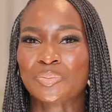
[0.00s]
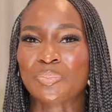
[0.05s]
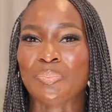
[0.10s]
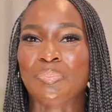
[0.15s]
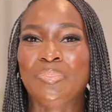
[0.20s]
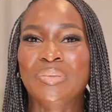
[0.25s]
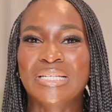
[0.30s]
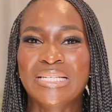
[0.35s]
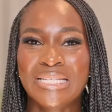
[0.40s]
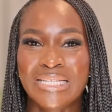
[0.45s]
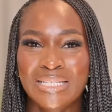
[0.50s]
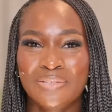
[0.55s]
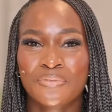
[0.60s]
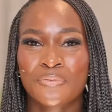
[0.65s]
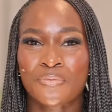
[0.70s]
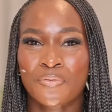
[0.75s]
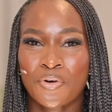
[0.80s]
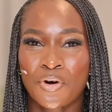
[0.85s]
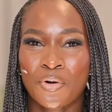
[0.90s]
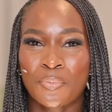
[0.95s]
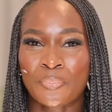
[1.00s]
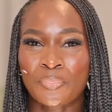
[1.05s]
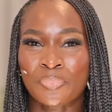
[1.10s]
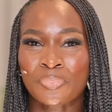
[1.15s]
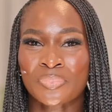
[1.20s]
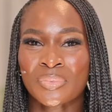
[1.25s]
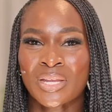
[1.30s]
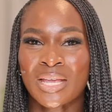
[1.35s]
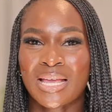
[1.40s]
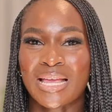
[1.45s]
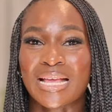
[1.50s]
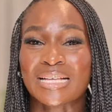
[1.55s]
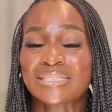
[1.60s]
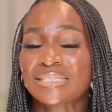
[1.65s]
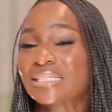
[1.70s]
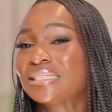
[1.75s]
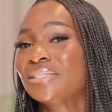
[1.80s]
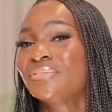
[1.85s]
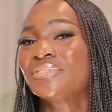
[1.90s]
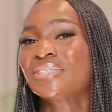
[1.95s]
bleed from
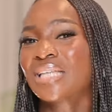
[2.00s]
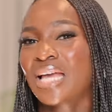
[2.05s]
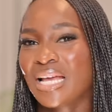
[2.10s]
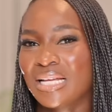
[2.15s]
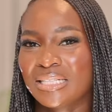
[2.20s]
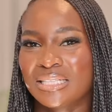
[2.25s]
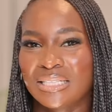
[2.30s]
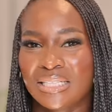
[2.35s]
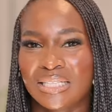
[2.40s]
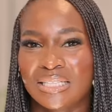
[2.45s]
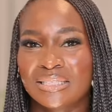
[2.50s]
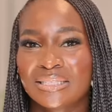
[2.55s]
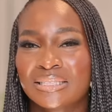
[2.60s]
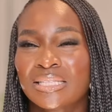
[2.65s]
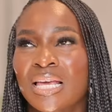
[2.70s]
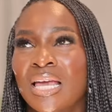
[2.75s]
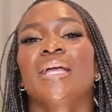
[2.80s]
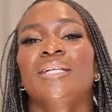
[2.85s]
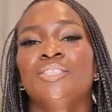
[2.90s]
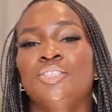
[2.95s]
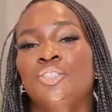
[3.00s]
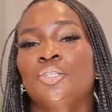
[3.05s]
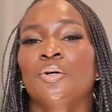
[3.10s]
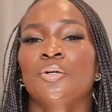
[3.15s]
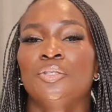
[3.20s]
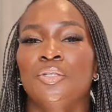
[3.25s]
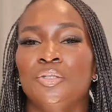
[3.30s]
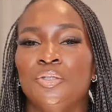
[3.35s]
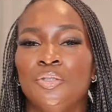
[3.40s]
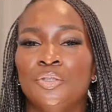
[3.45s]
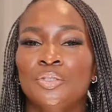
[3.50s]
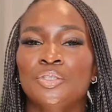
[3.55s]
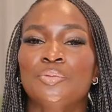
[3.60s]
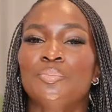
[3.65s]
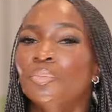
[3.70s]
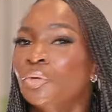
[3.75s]
excessive tightness. Ensure you use